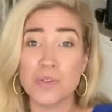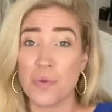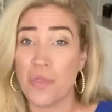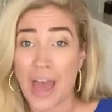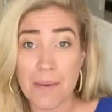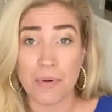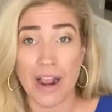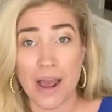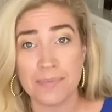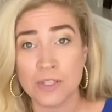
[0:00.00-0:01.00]
so that
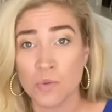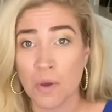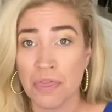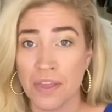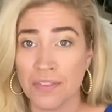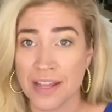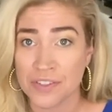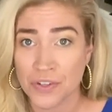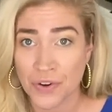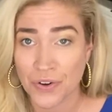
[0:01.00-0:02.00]
perhaps is one thing
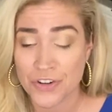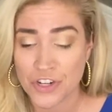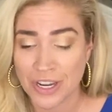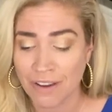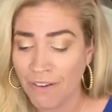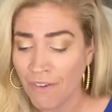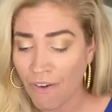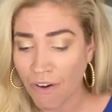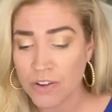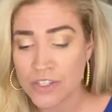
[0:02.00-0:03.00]
that's encouraging.
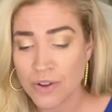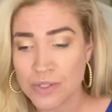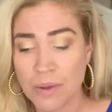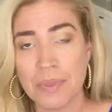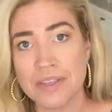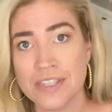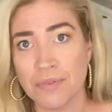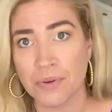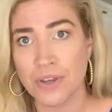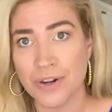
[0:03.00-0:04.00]
Also, something
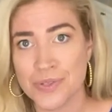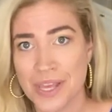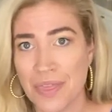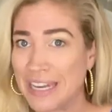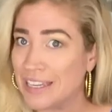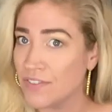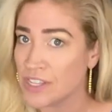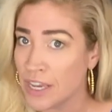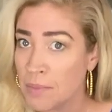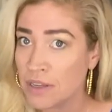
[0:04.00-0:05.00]
Severino said that
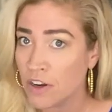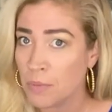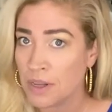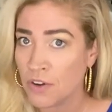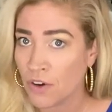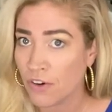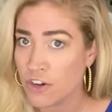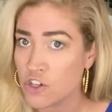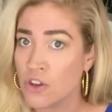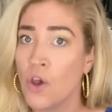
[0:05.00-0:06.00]
leaves him a little bit
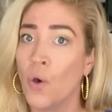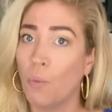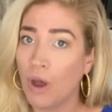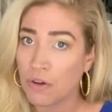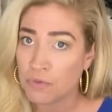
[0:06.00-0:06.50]
encouraged while